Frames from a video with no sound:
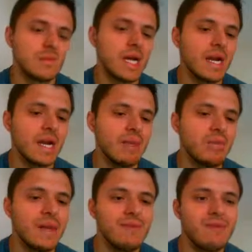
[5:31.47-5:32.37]
Can I
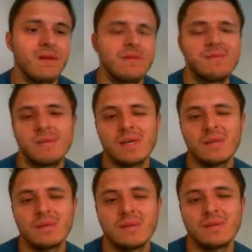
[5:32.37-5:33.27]
play for f5
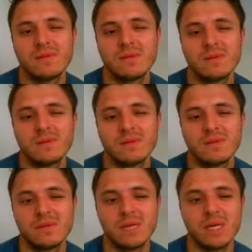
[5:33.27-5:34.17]

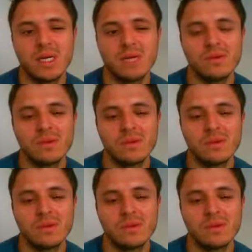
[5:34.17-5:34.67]
somehow?